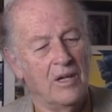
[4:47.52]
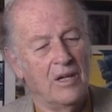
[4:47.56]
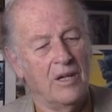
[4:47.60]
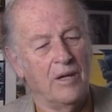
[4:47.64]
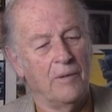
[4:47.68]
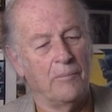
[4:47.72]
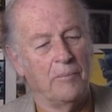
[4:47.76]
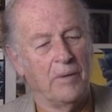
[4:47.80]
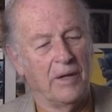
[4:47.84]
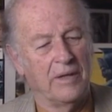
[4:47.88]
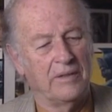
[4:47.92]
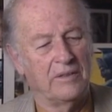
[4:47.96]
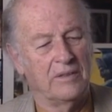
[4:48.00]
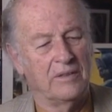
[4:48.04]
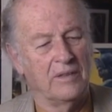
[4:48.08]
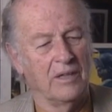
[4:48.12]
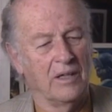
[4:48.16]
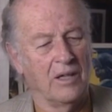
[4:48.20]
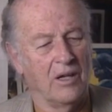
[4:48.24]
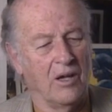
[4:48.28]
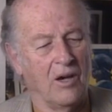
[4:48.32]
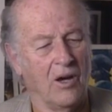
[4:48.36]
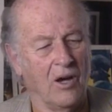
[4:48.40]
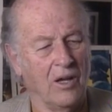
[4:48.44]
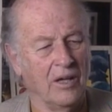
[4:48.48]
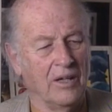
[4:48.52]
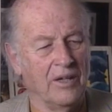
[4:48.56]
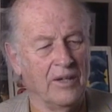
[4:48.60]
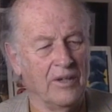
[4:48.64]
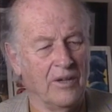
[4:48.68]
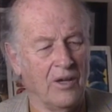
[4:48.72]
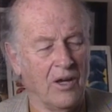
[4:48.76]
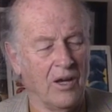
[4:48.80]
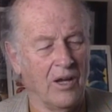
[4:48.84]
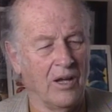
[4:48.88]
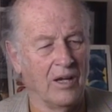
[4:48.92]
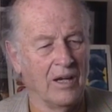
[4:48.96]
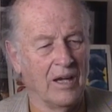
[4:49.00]
But all in
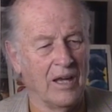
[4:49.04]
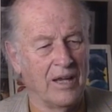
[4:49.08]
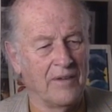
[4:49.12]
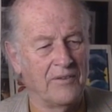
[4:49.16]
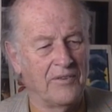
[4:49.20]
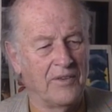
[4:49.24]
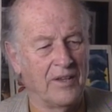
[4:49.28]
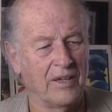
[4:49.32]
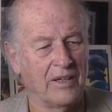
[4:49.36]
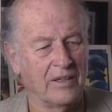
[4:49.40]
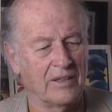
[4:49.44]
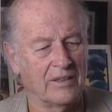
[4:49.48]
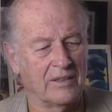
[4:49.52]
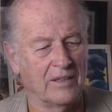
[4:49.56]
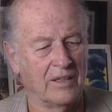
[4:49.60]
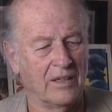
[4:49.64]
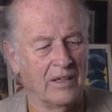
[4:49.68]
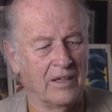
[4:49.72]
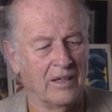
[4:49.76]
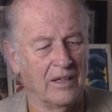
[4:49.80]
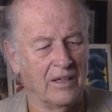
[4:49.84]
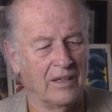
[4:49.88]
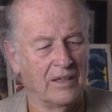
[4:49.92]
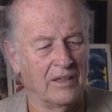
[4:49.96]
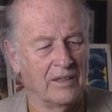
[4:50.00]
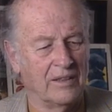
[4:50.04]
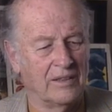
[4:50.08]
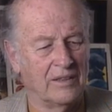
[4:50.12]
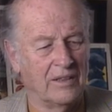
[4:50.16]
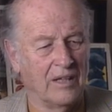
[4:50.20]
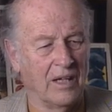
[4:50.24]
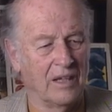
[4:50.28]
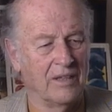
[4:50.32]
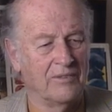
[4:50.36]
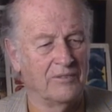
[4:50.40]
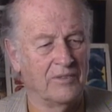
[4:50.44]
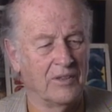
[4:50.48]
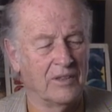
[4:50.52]
all, I think
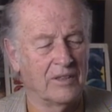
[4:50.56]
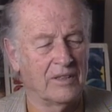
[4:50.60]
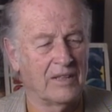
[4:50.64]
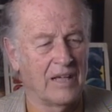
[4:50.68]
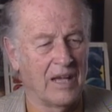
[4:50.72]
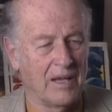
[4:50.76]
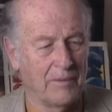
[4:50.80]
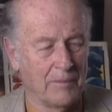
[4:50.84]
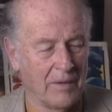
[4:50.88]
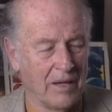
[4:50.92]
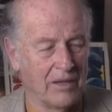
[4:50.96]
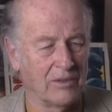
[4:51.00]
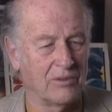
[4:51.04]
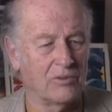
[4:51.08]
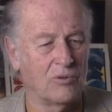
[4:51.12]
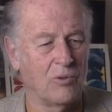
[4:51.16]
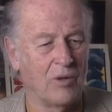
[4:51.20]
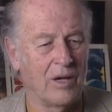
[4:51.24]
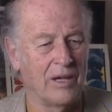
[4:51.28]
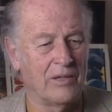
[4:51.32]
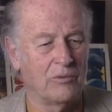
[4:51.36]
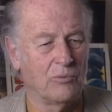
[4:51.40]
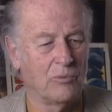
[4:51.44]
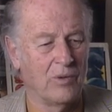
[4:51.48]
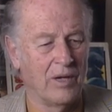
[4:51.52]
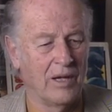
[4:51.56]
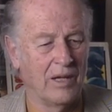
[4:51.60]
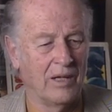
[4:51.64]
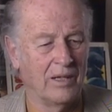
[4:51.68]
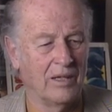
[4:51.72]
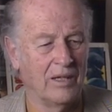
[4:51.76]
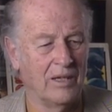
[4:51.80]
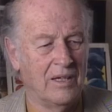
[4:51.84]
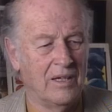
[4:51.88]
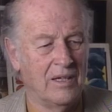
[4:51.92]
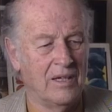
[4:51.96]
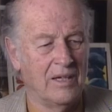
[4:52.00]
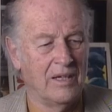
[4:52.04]
Gulliver came out quite well,
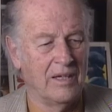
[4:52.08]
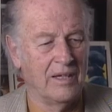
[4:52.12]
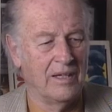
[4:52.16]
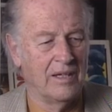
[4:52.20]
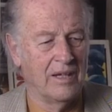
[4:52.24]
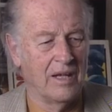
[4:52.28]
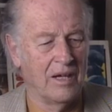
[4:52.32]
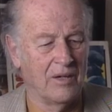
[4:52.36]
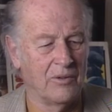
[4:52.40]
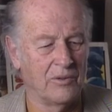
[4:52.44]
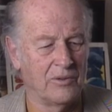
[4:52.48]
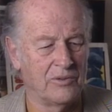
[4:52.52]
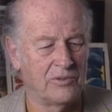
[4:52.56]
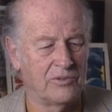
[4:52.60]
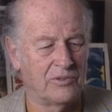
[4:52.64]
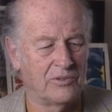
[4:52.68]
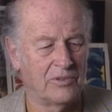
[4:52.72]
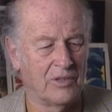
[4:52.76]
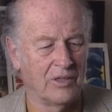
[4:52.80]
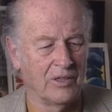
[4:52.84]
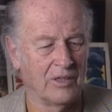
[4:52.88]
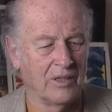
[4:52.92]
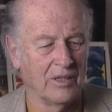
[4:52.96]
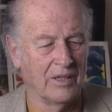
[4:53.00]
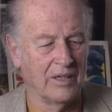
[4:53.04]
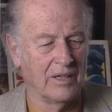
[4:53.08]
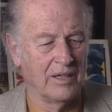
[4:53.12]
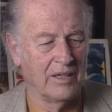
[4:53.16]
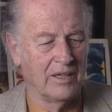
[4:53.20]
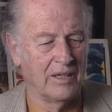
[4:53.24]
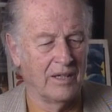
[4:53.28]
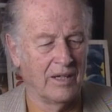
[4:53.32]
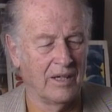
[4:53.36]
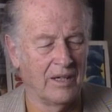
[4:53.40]
and I was certainly